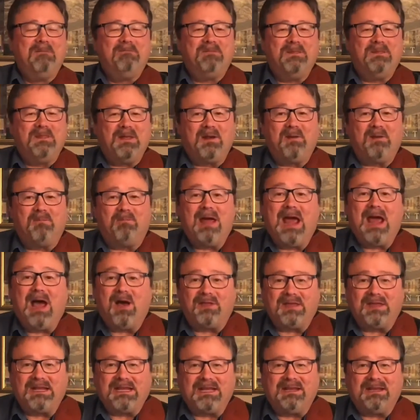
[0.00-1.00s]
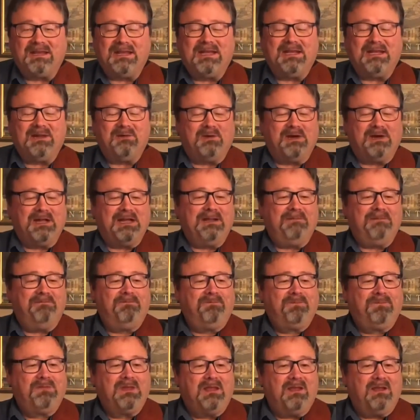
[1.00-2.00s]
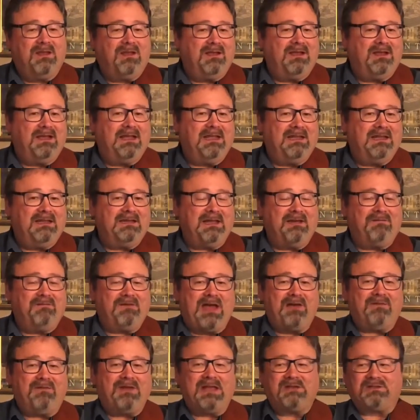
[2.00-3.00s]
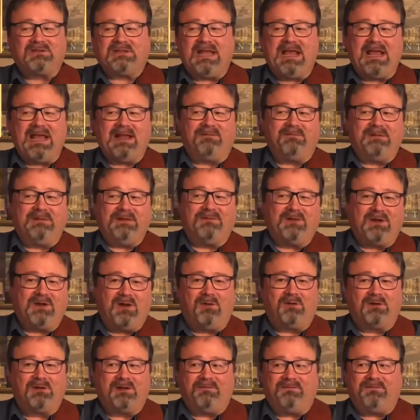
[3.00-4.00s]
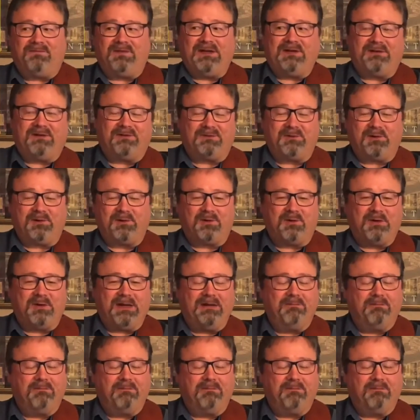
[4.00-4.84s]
They're mouthing it anyway. And I've actually had them even hold up fingers real quick.